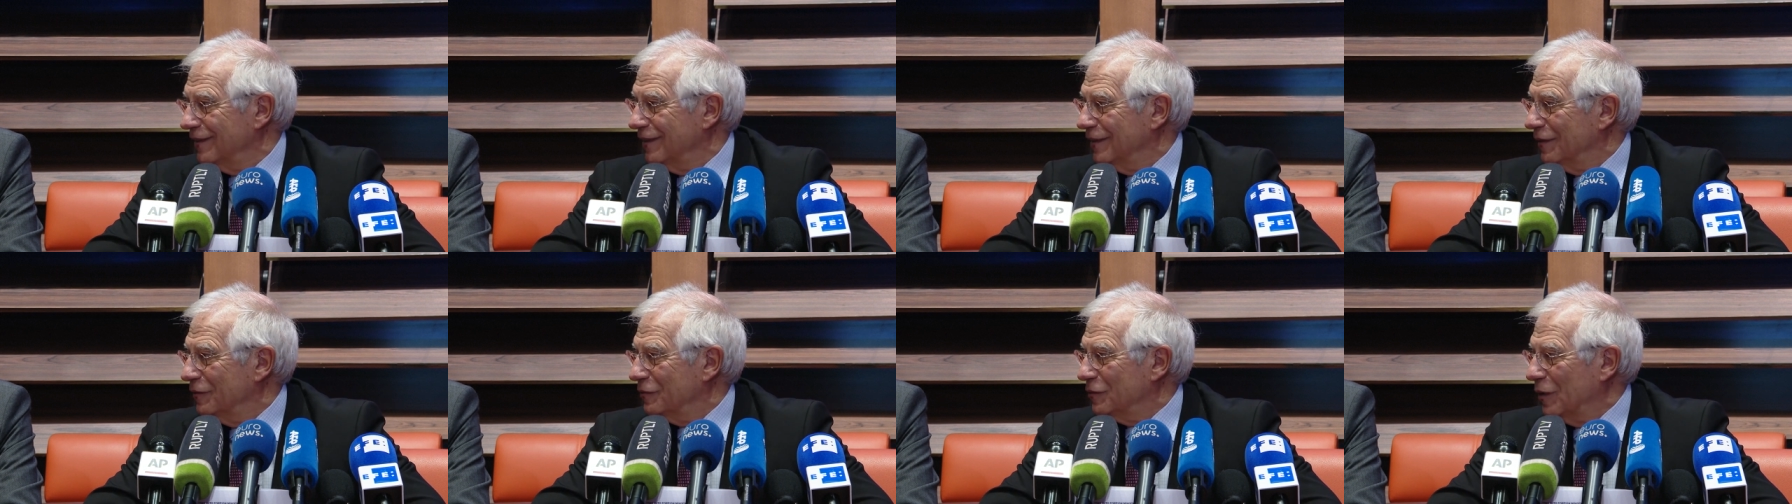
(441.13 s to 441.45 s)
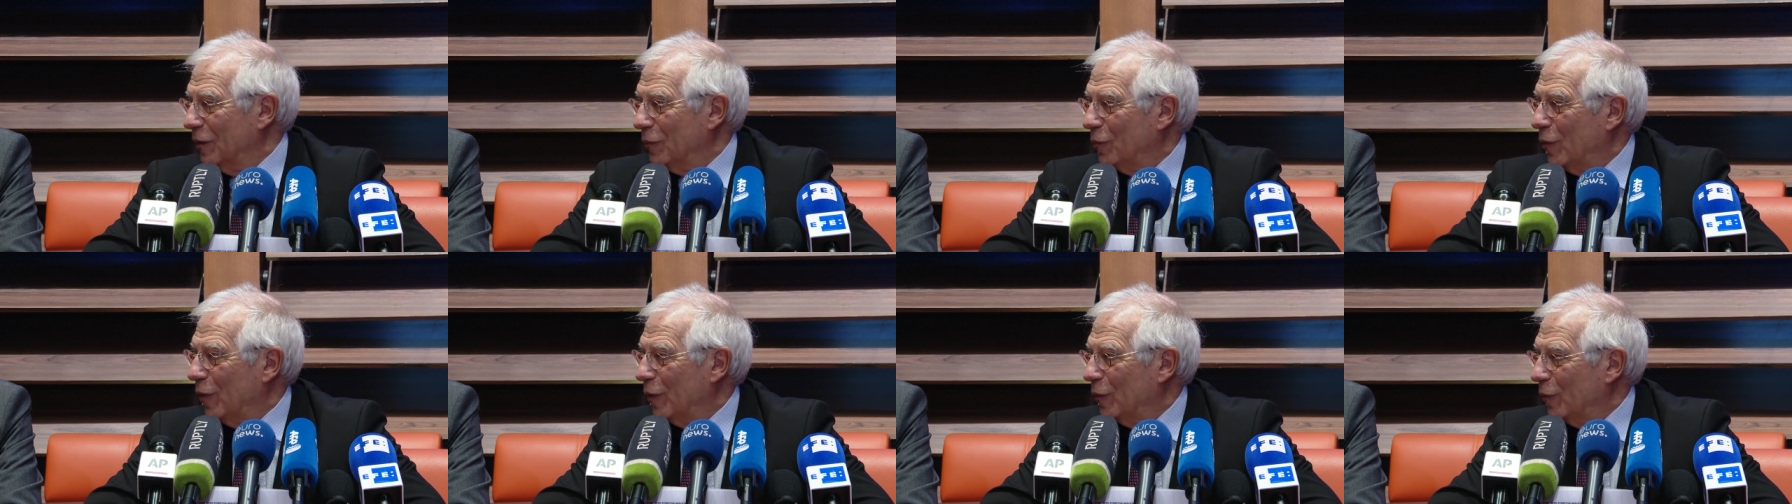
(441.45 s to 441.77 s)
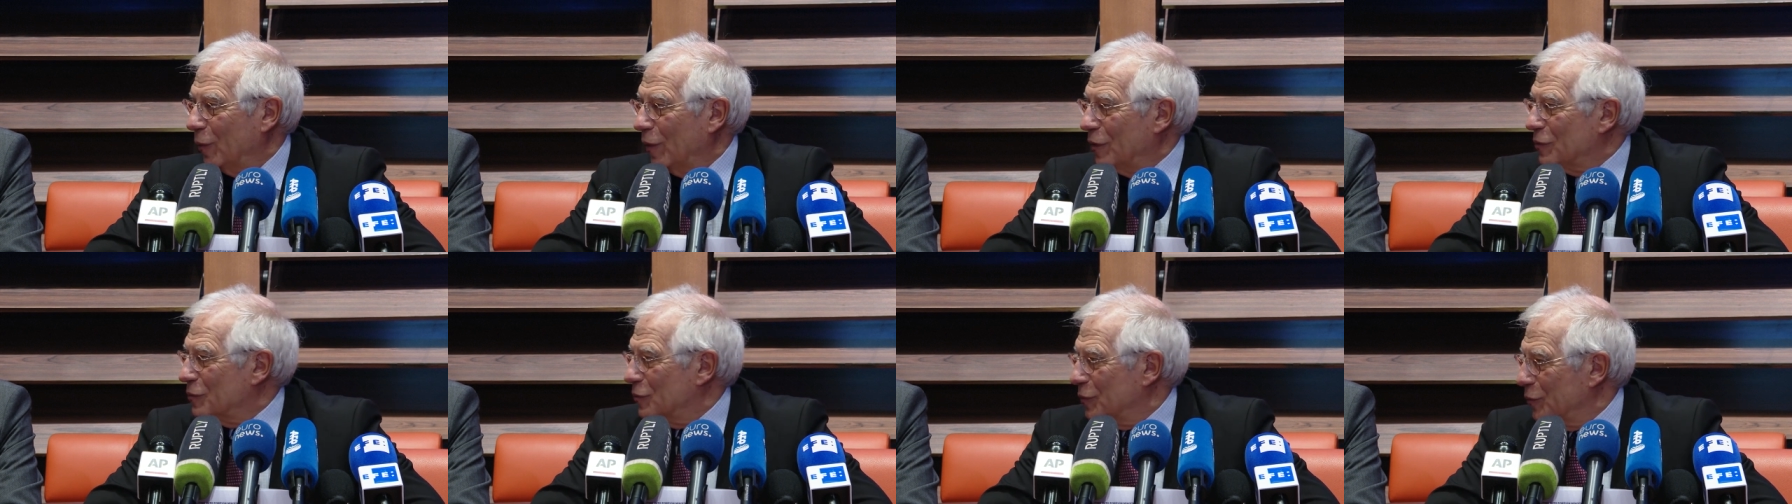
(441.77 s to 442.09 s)
If someone
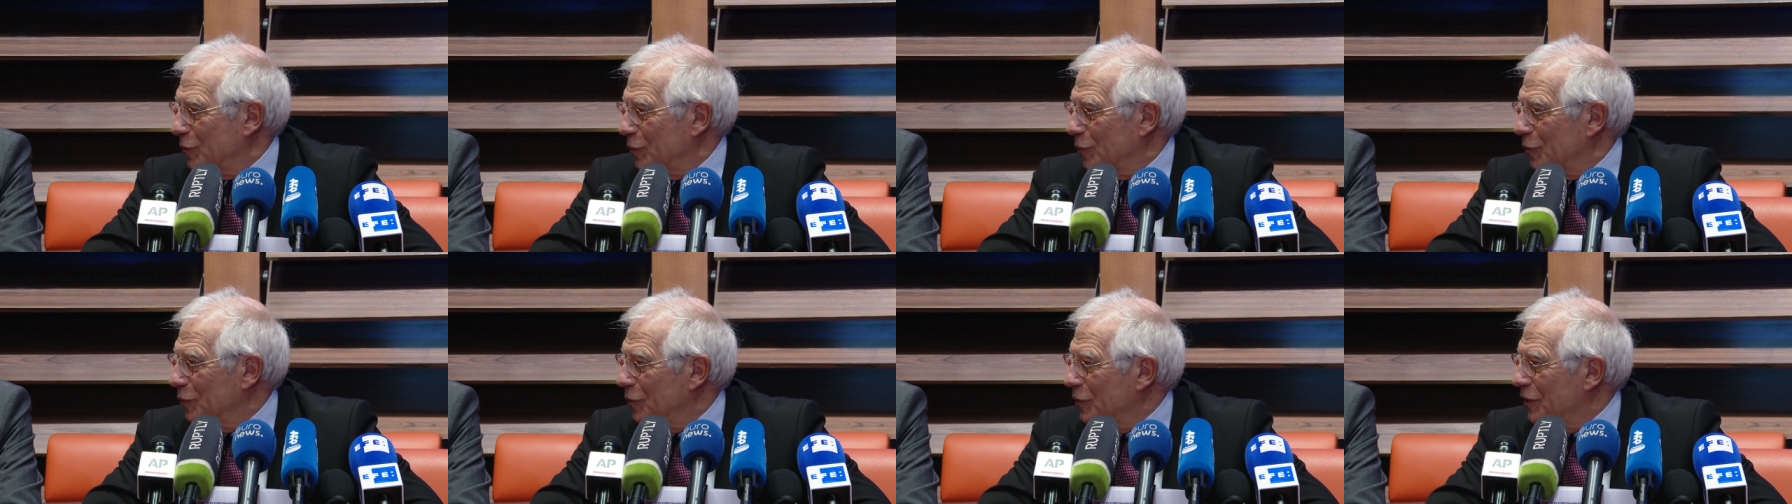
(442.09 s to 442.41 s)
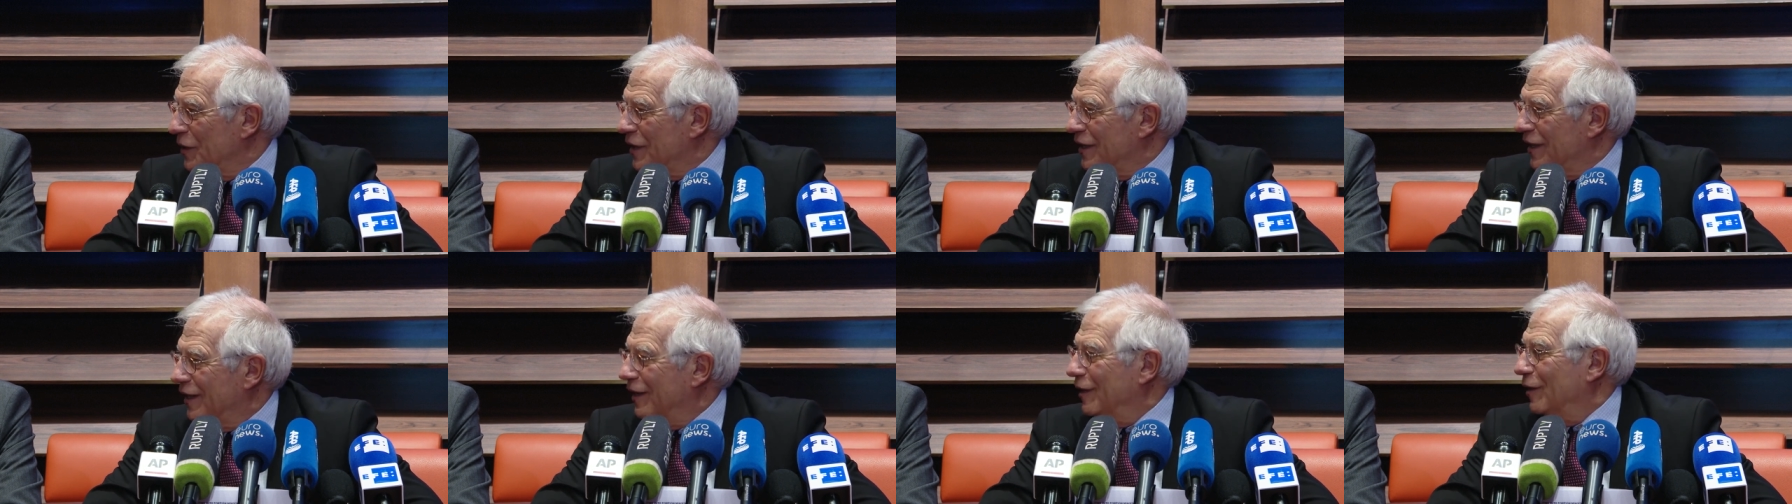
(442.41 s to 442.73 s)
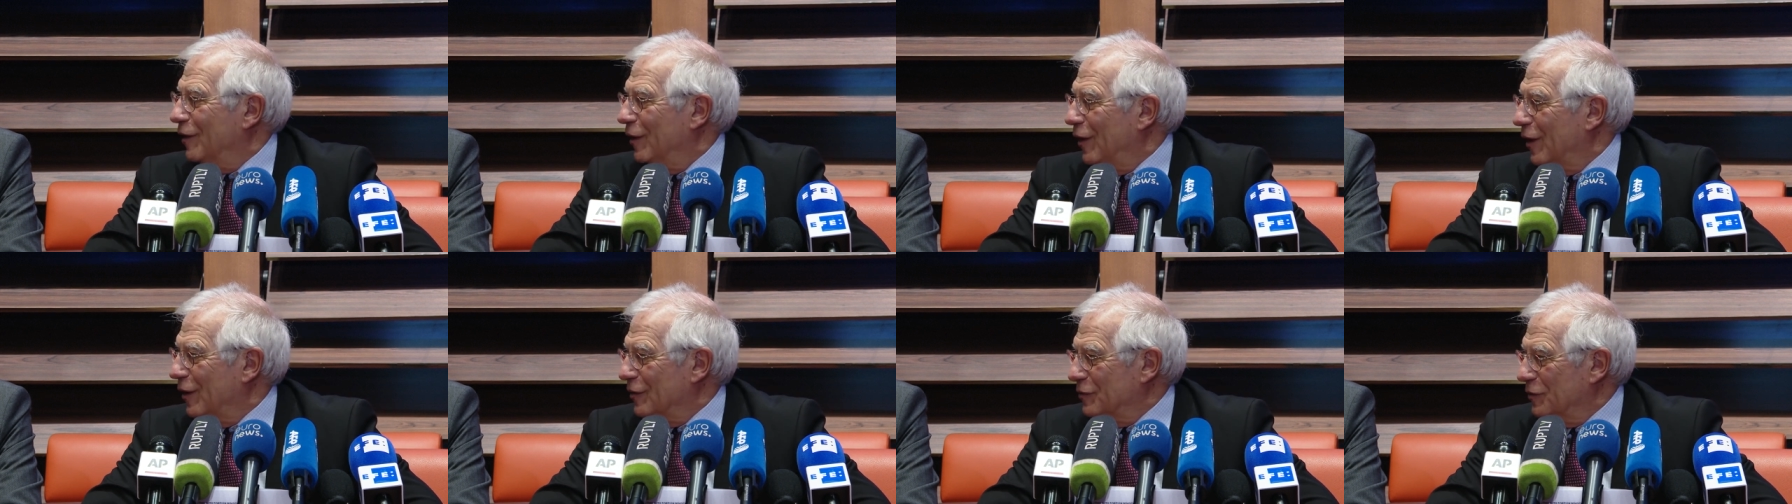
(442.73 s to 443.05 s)
wants to
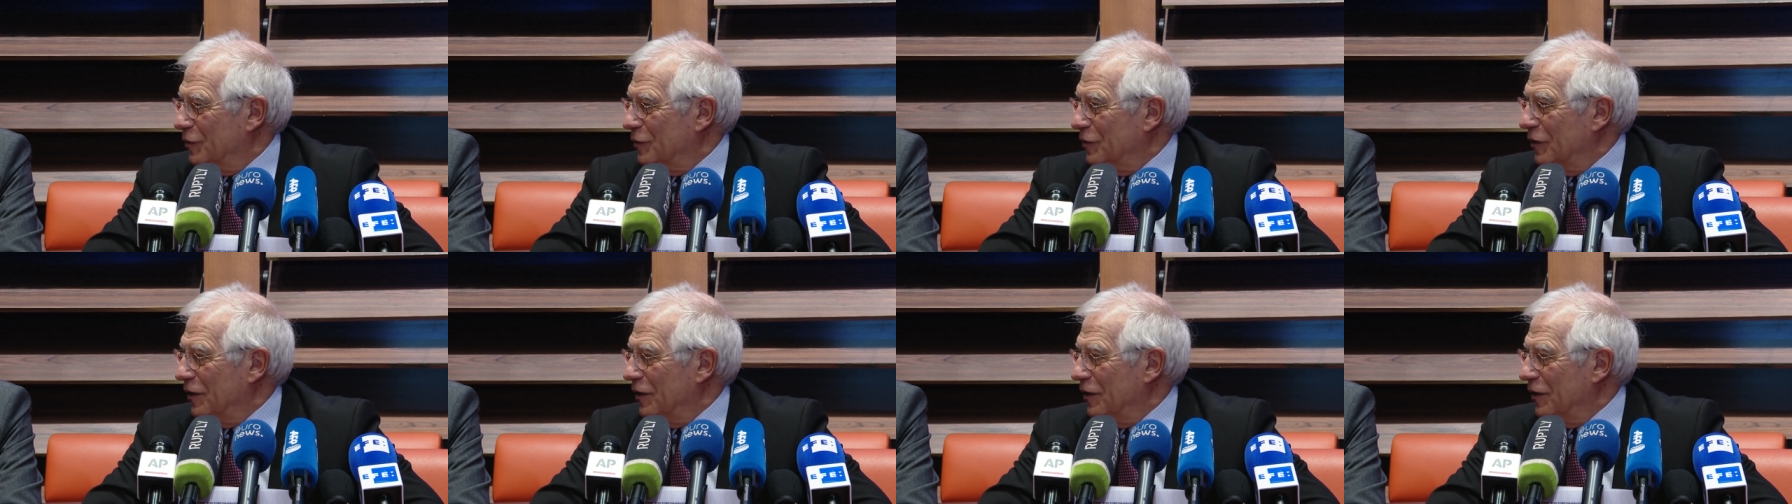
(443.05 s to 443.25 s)
enlarge the